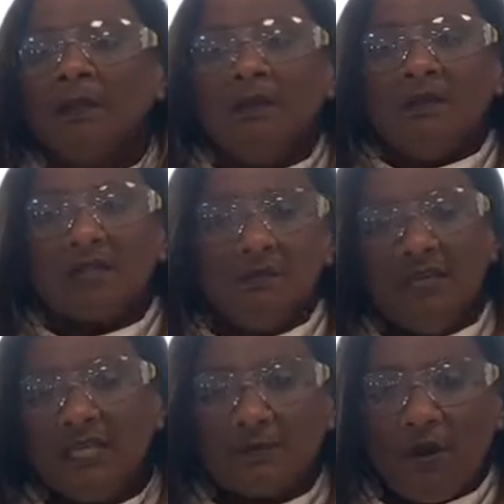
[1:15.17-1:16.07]
Some
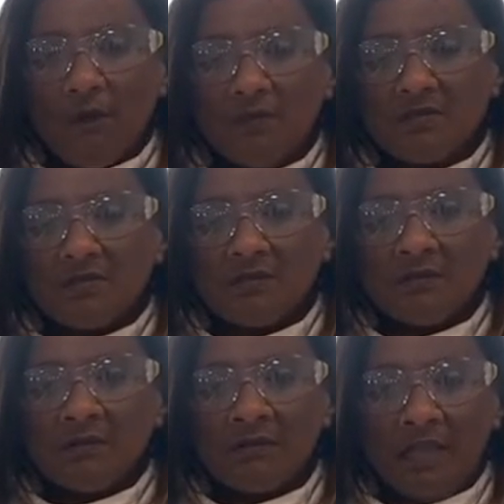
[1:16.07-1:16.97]
of the experiments
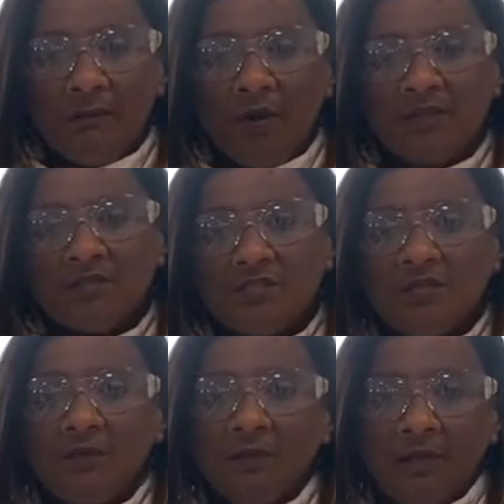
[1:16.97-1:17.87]
that they might
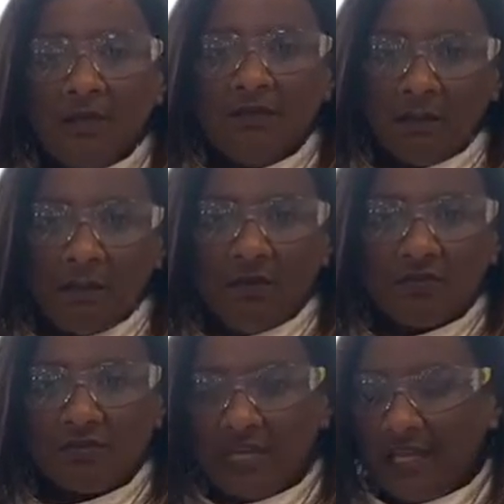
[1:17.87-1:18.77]
do in the
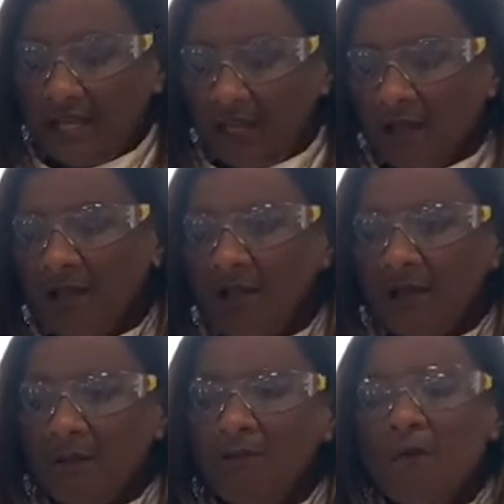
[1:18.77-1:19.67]
laboratory here
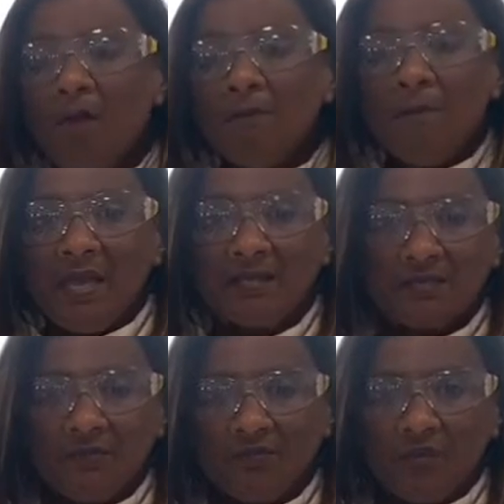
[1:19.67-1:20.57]
might mimic
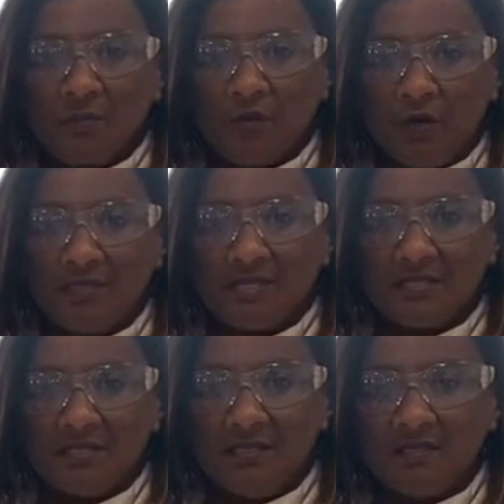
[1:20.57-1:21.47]
some of those
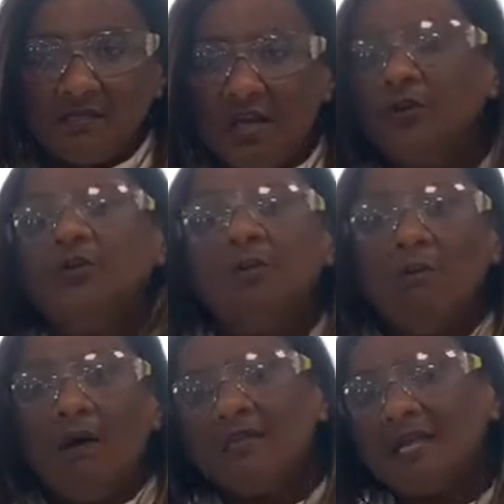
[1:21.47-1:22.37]
processes. So you
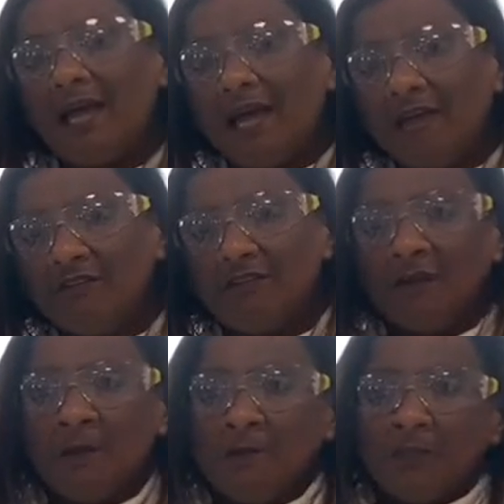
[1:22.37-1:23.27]
might have
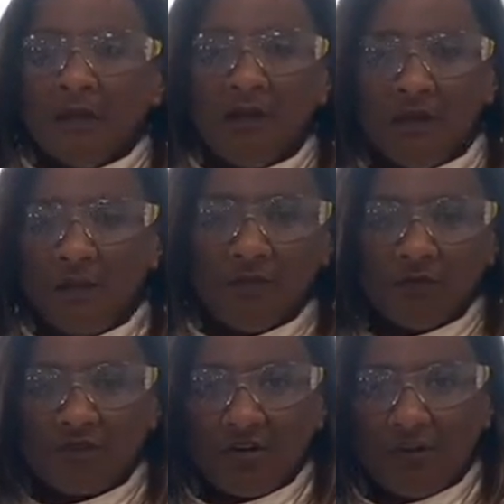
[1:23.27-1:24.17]
a number
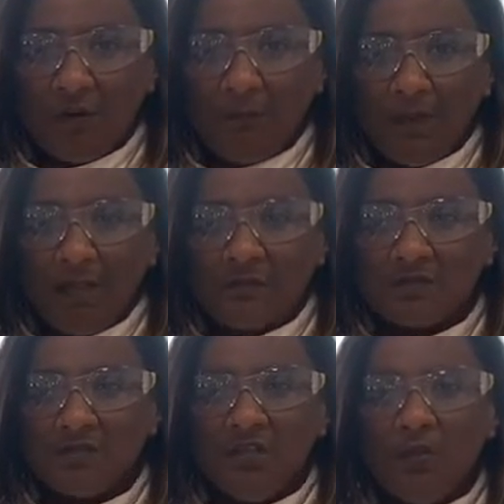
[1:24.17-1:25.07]
of drug
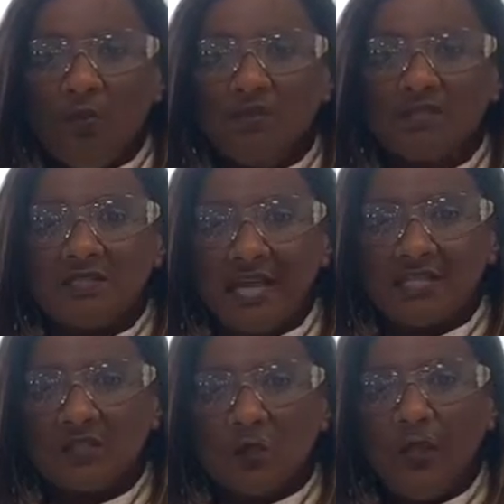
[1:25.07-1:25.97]
compounds that you want to
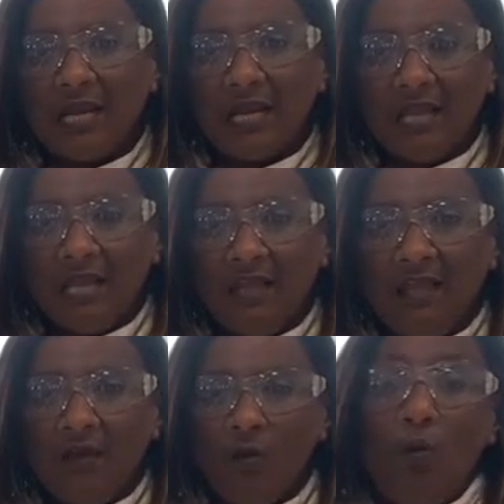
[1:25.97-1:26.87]
test quickly
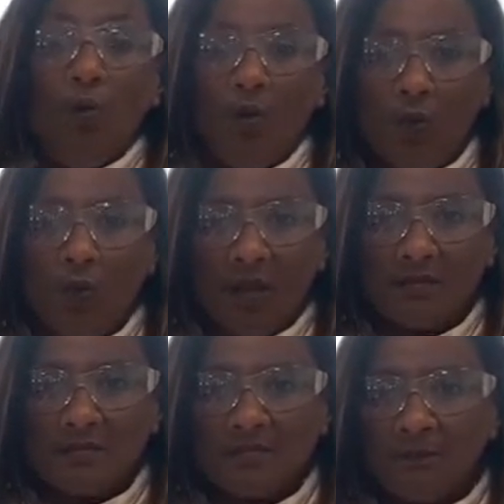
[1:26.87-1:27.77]
all at once.